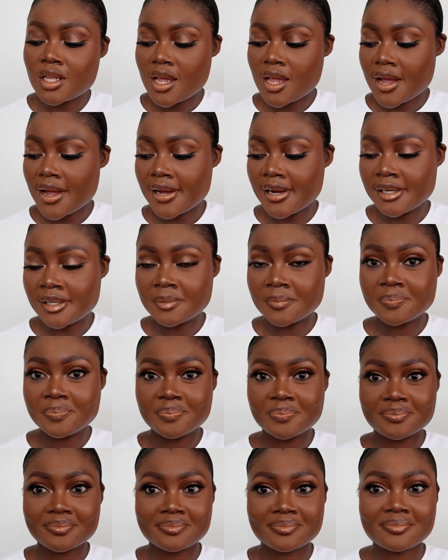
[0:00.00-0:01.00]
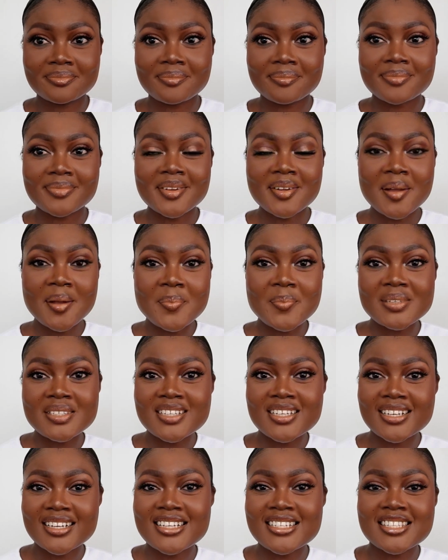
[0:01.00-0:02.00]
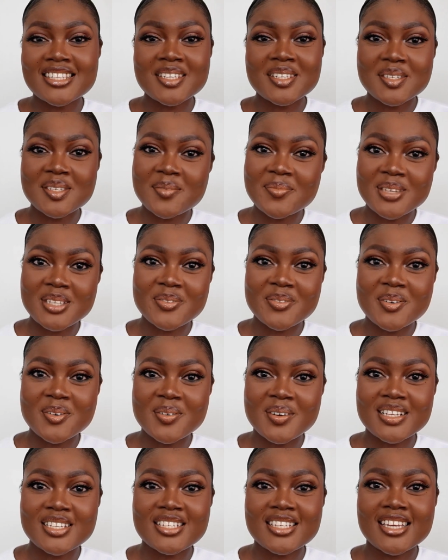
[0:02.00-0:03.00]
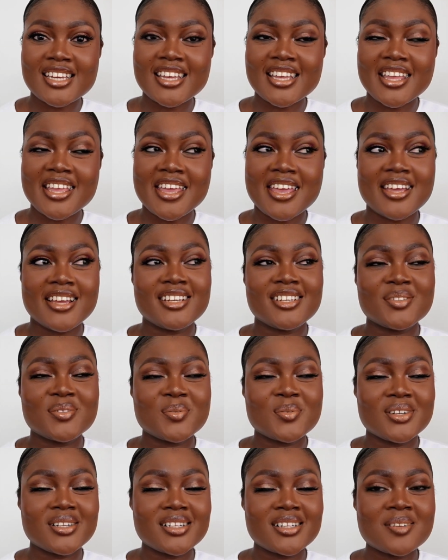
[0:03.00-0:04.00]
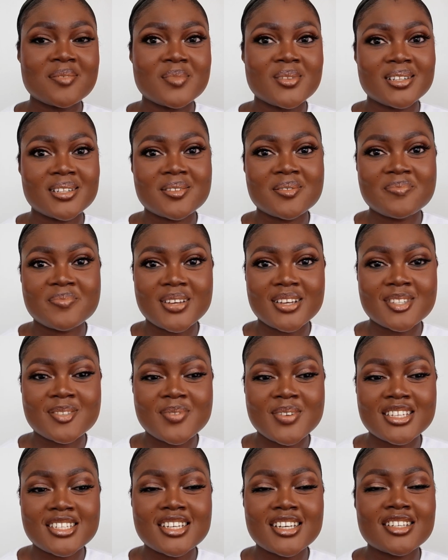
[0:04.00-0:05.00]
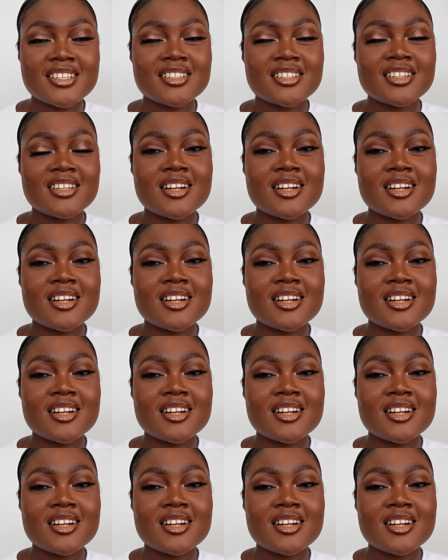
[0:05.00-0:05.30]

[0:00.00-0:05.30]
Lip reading: But yeah guys, thank you so much for watching, and welcome back to my channel.